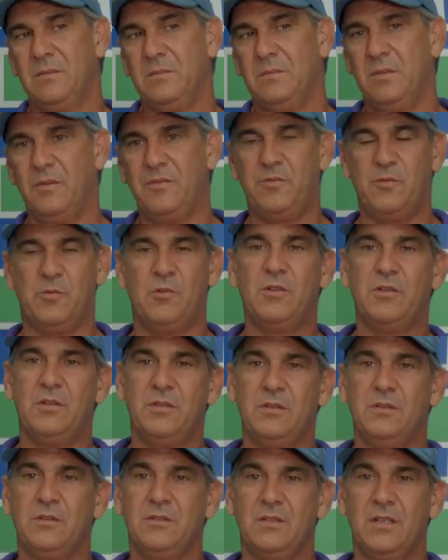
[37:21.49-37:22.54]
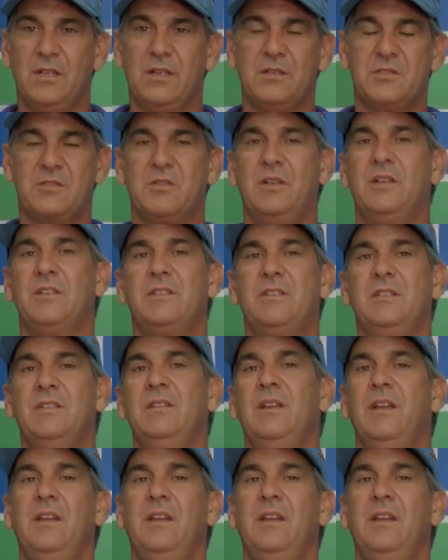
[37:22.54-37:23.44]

before the construction,